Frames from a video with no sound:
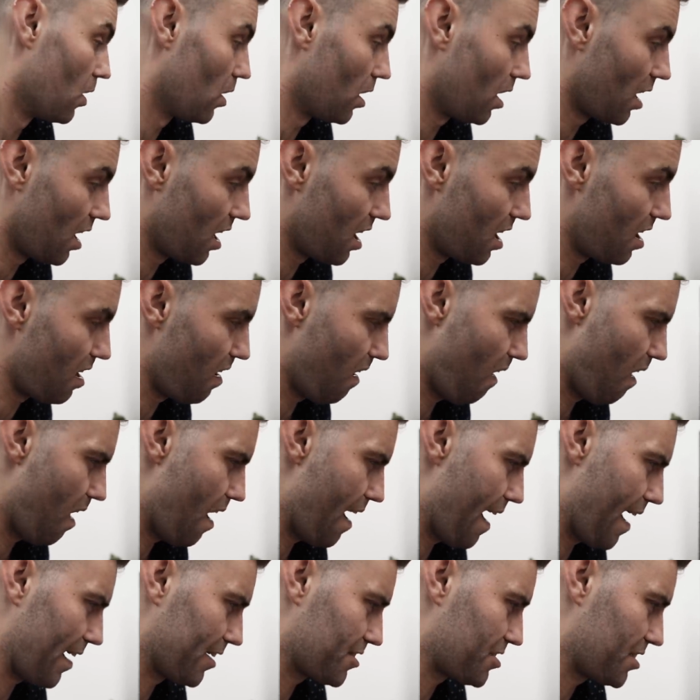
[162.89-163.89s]

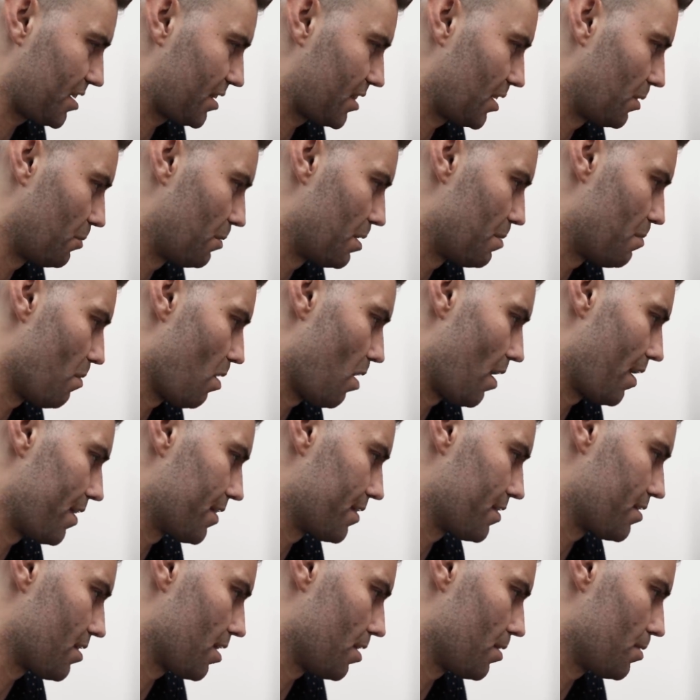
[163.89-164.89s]
I actually think we
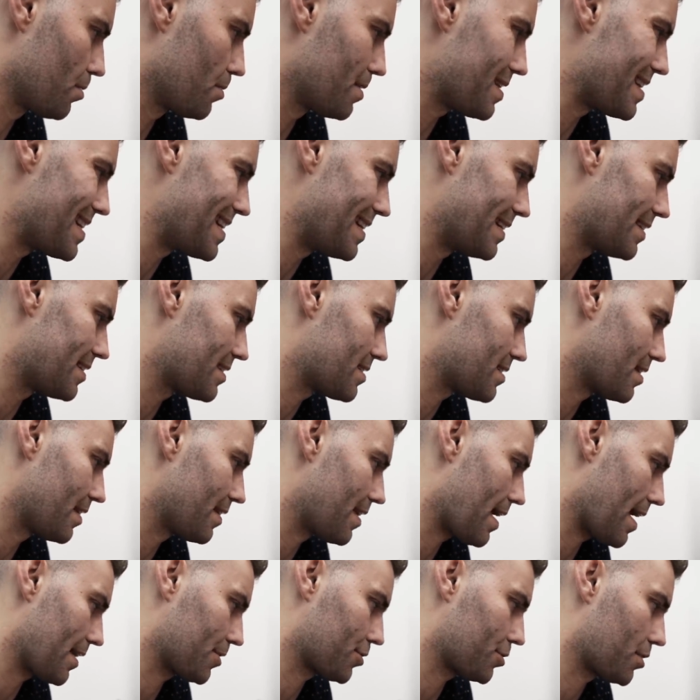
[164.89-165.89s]
might go east to
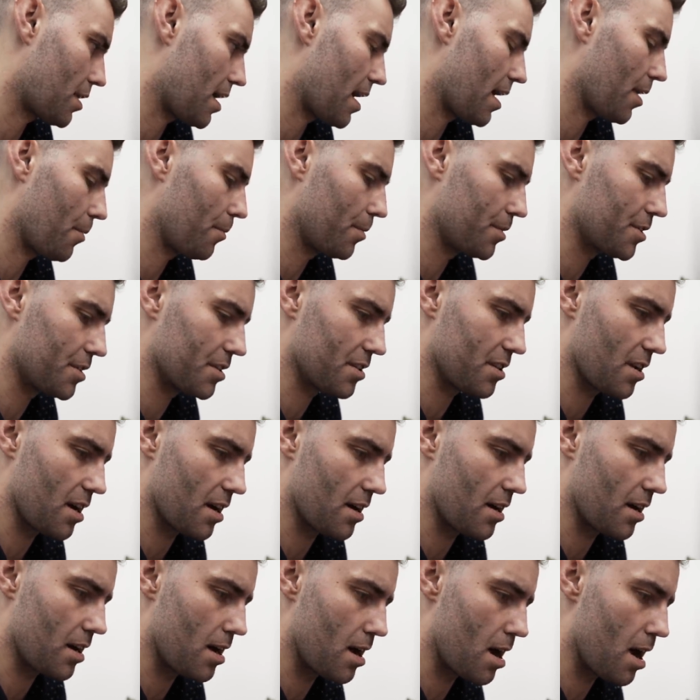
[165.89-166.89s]
Nha Trang, which is
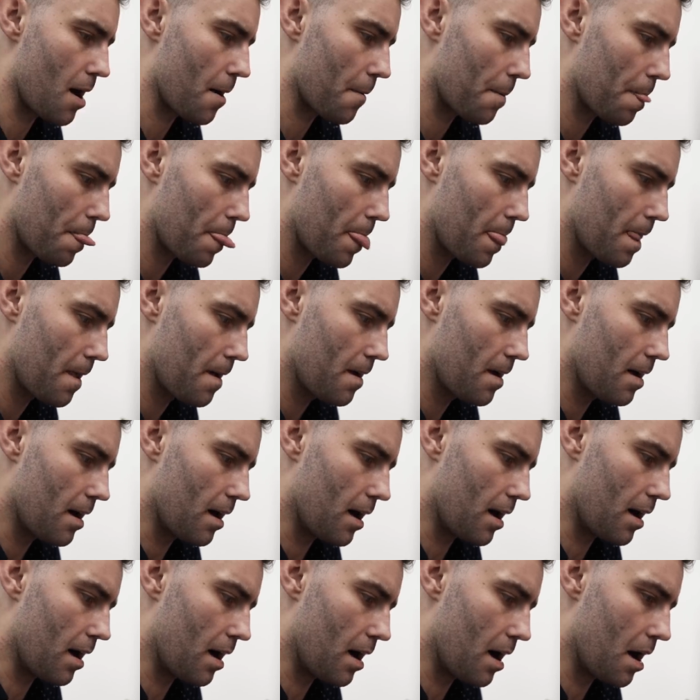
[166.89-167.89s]
like a
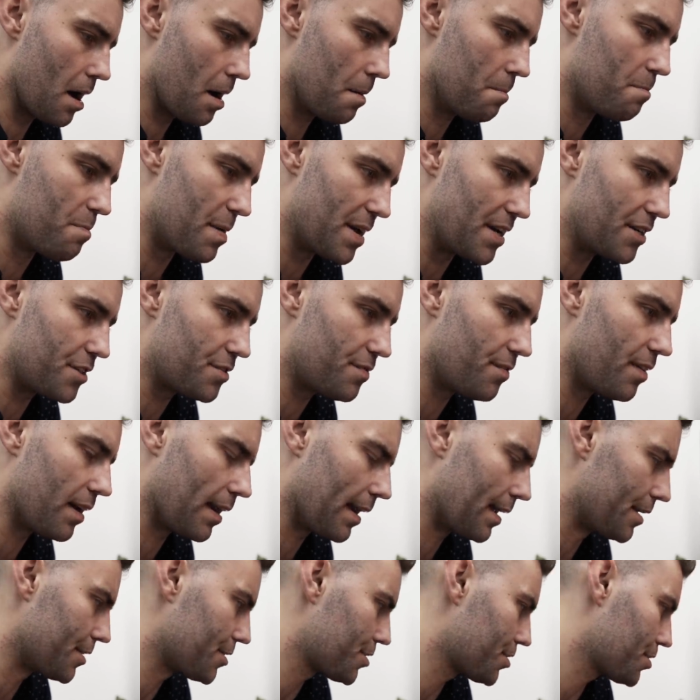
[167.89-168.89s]
beach
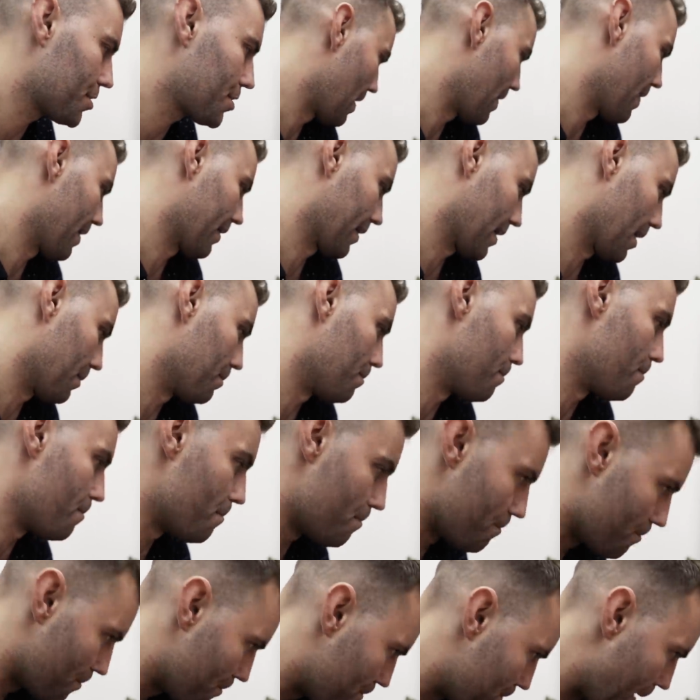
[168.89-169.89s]
village, and then
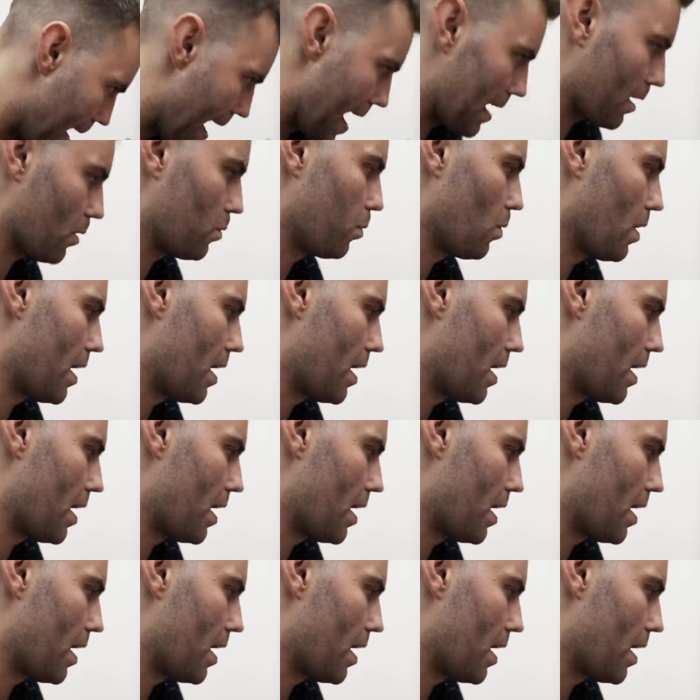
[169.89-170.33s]
come back